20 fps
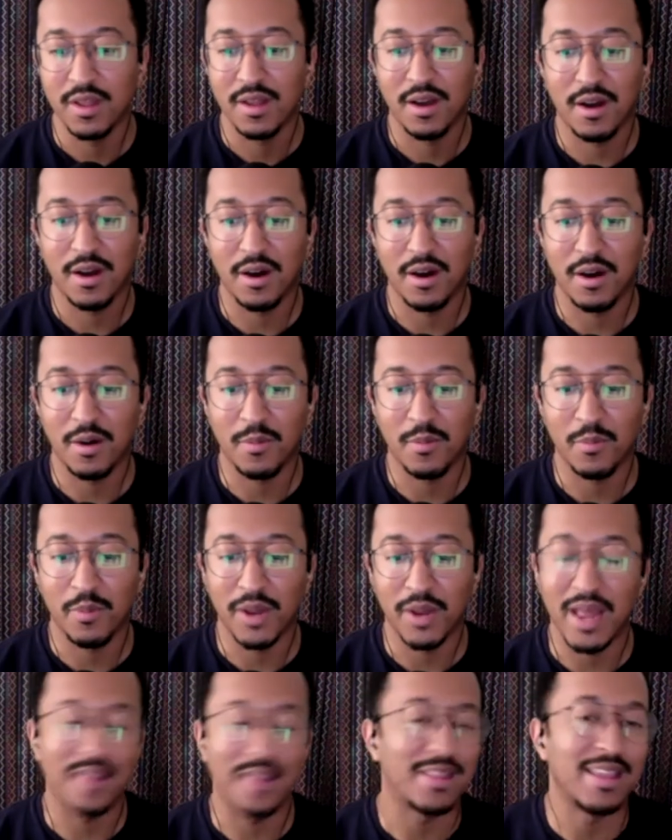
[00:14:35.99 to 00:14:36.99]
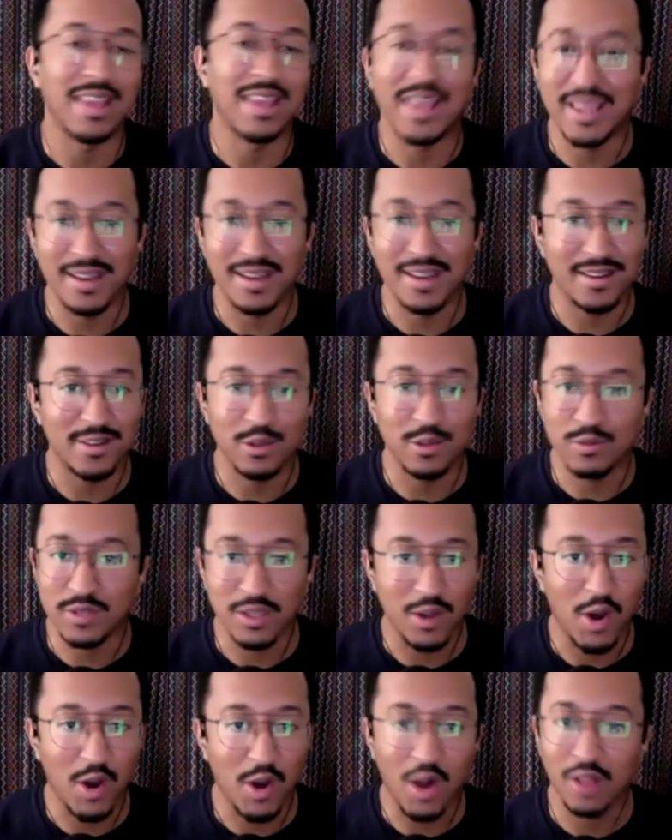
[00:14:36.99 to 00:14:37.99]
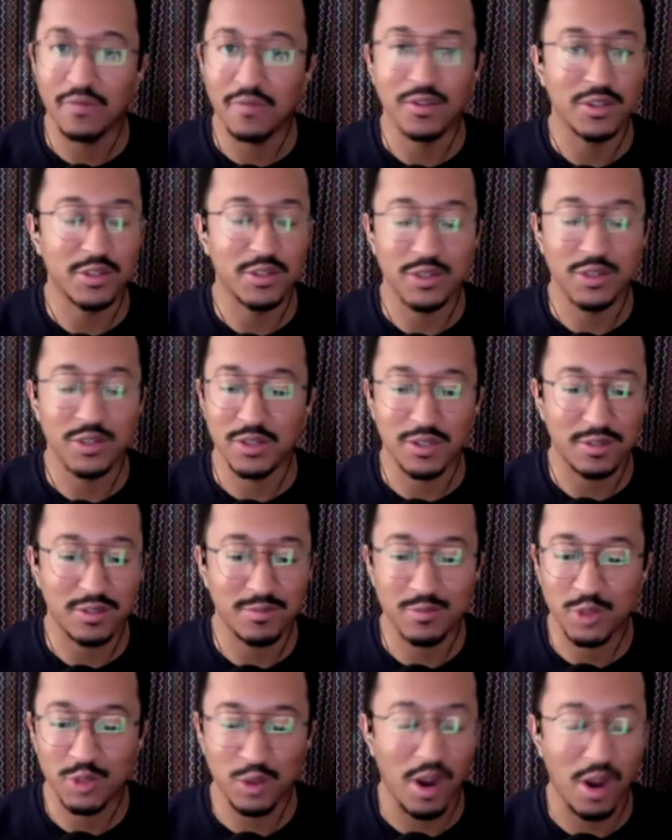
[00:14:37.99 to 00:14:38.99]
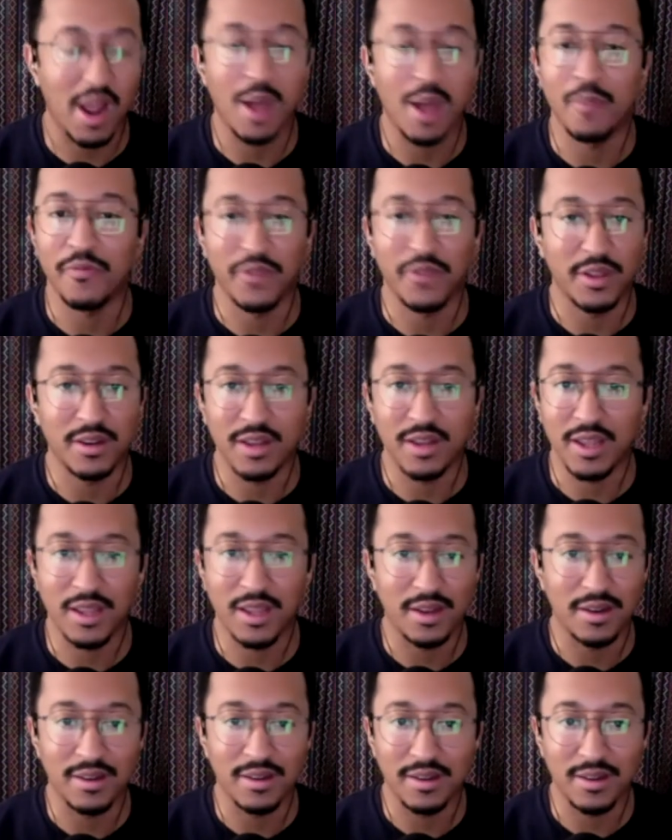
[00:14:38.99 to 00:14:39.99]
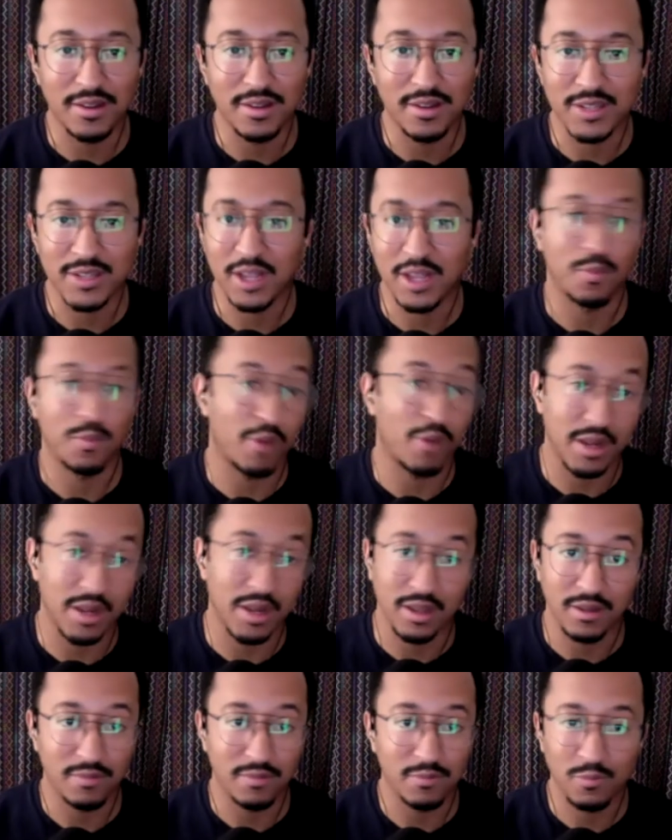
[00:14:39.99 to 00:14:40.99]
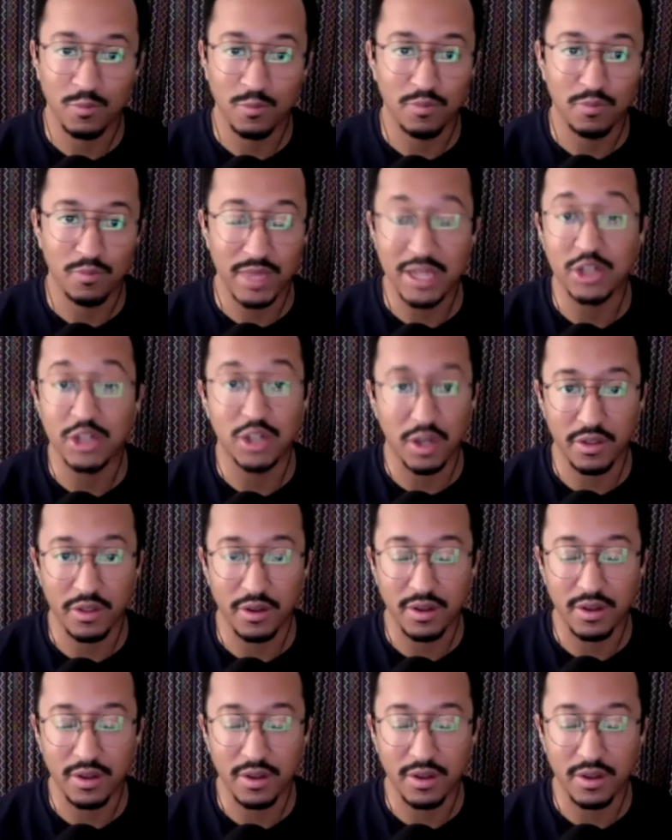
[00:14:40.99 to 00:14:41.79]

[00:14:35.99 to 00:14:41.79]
um, but at the end, you see all of us just triumphant and uh, celebrating each other.